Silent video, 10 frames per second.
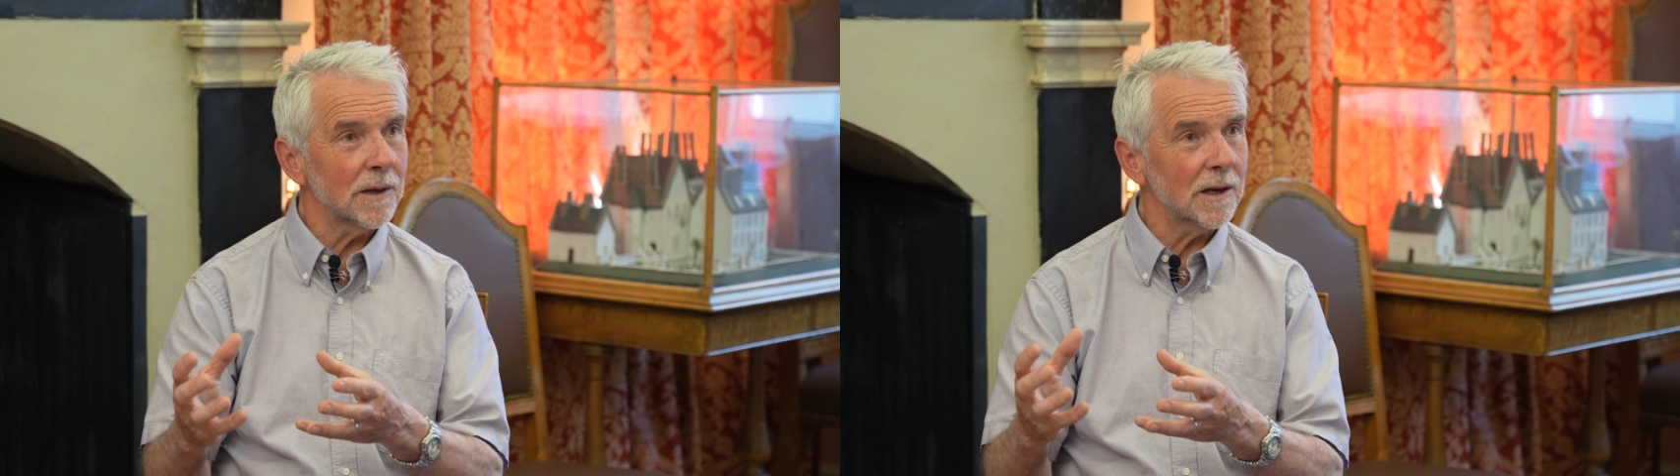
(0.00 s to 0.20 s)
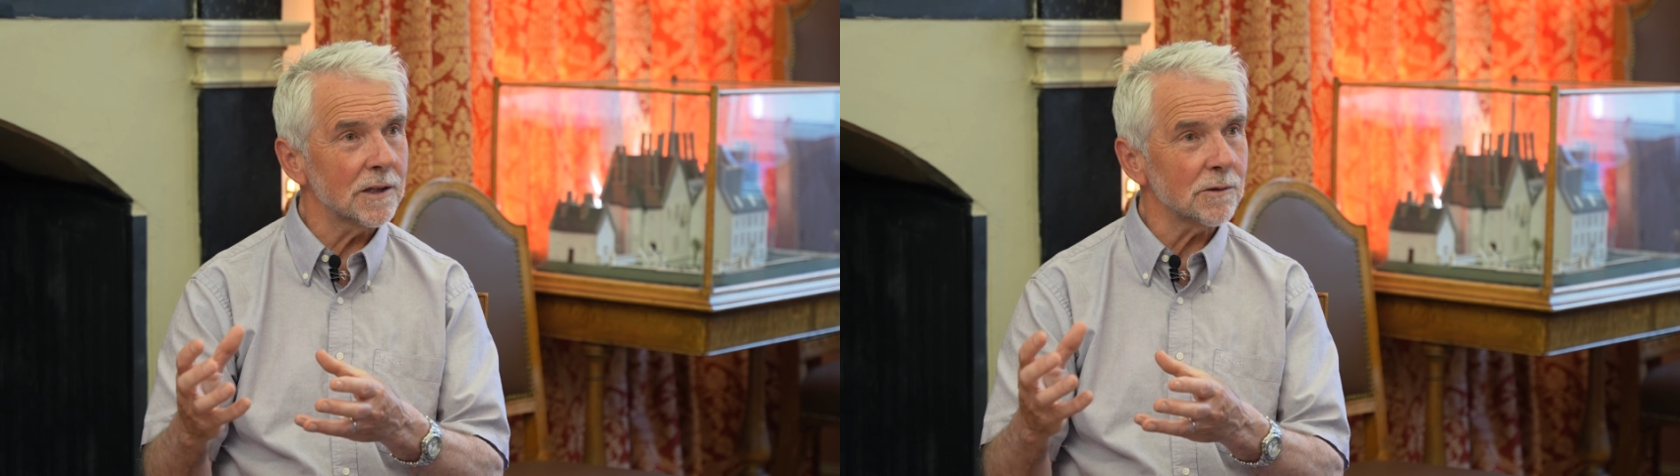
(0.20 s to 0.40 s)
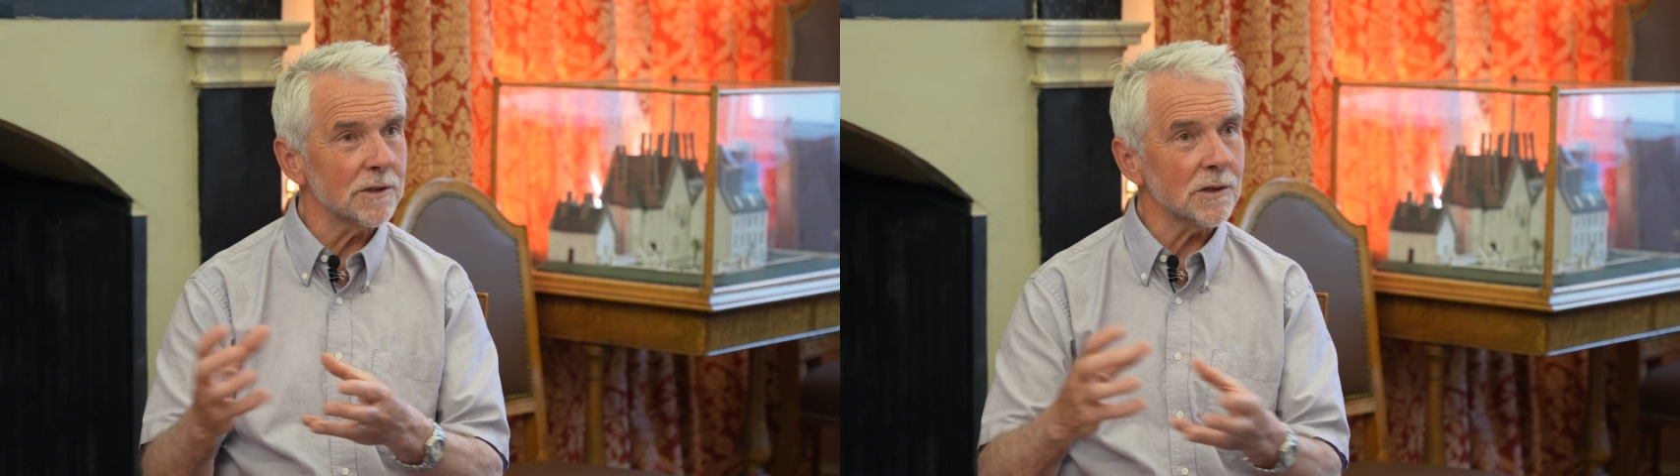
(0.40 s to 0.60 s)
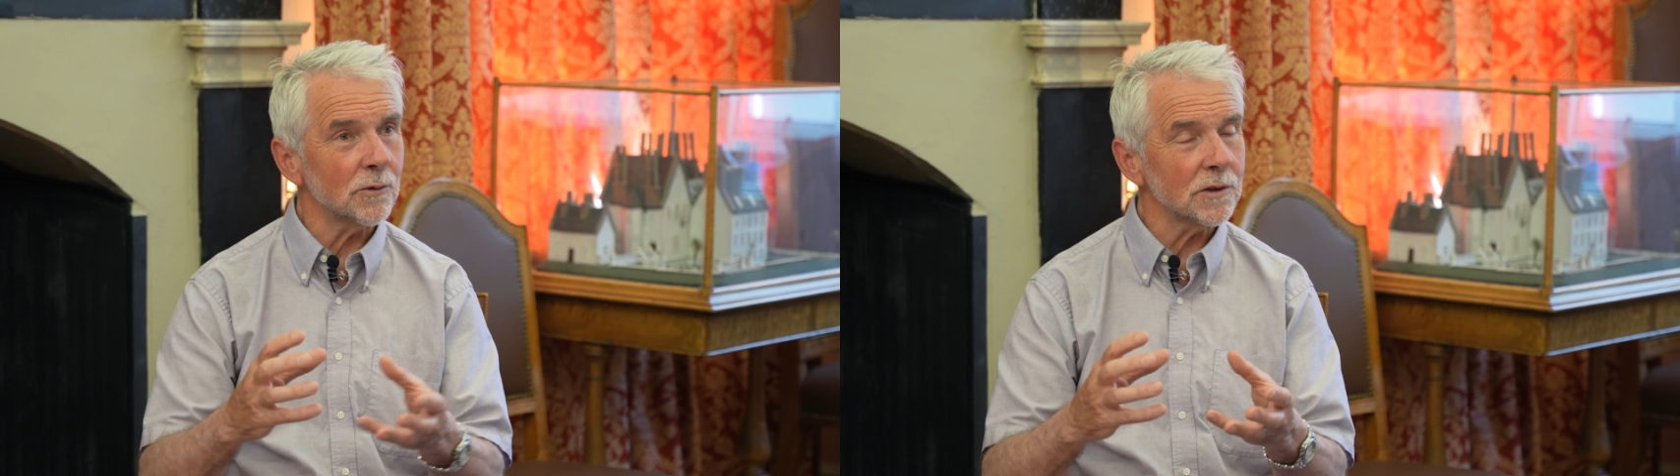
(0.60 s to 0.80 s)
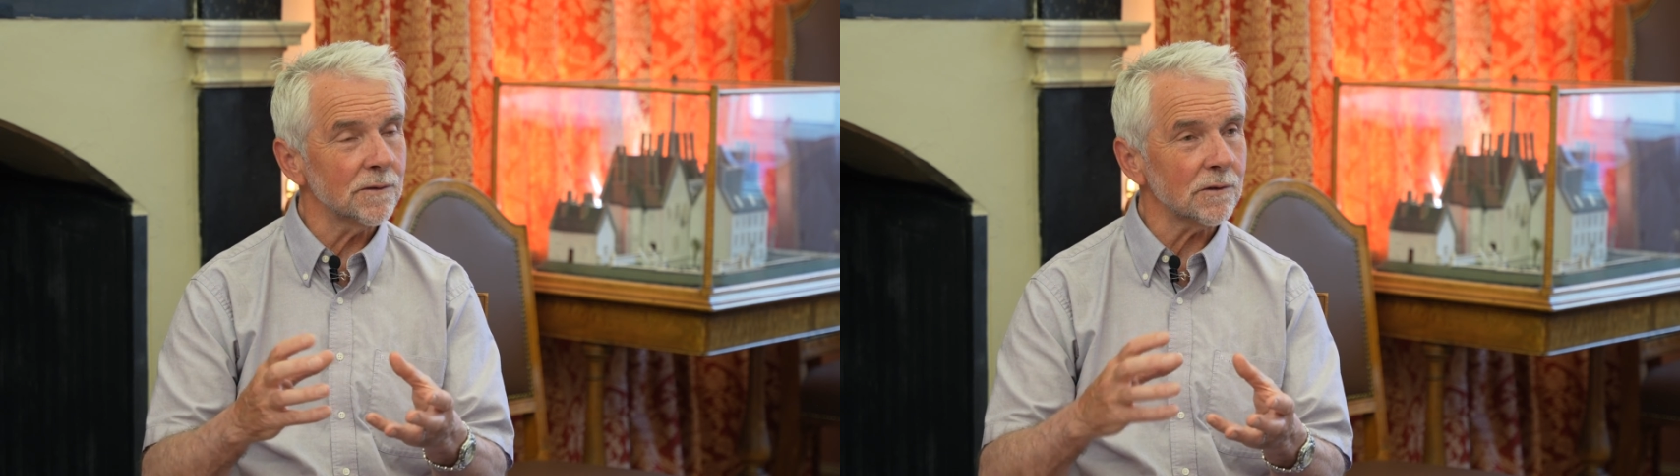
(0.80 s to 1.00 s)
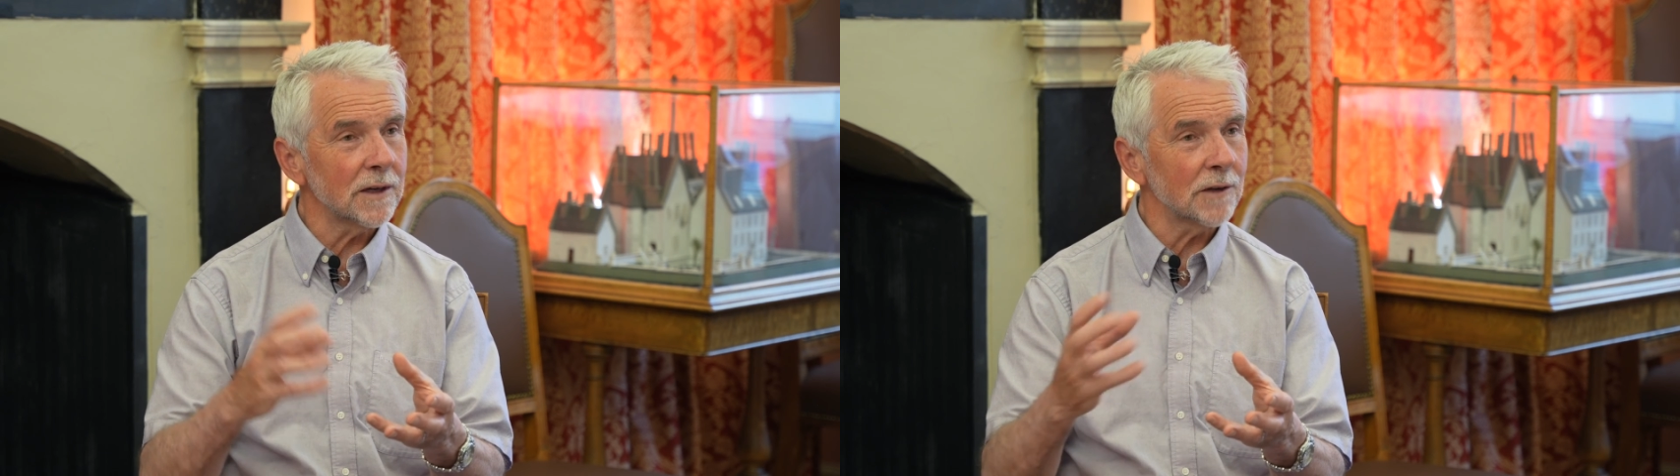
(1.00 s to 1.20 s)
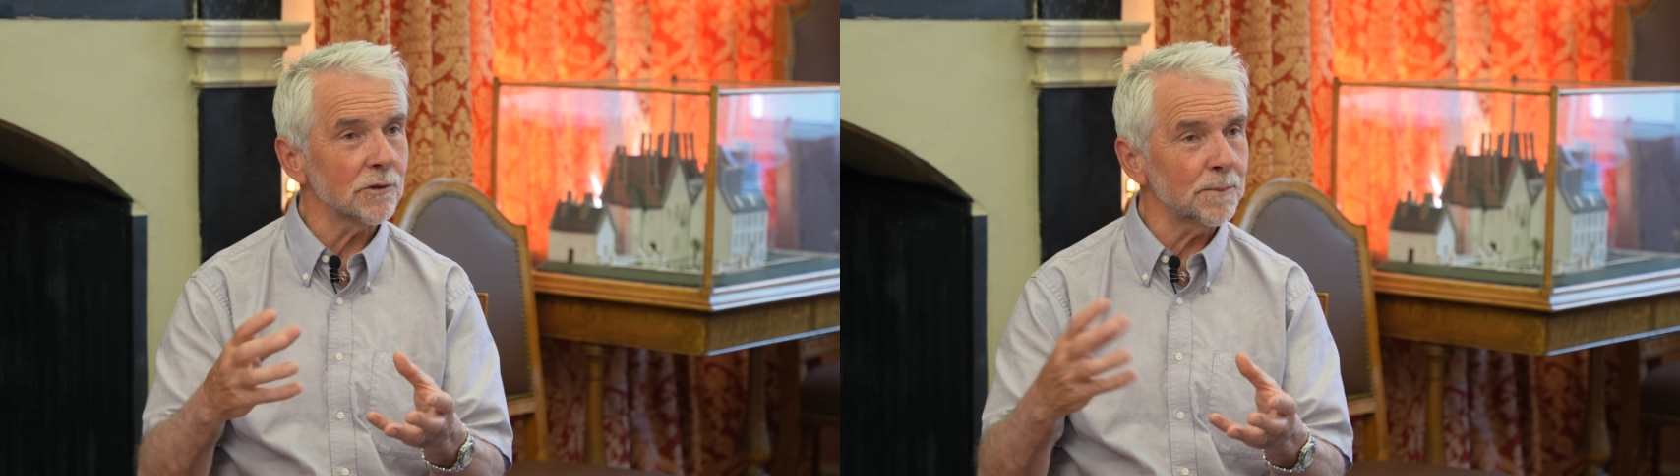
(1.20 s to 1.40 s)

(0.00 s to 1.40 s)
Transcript: as a result of 300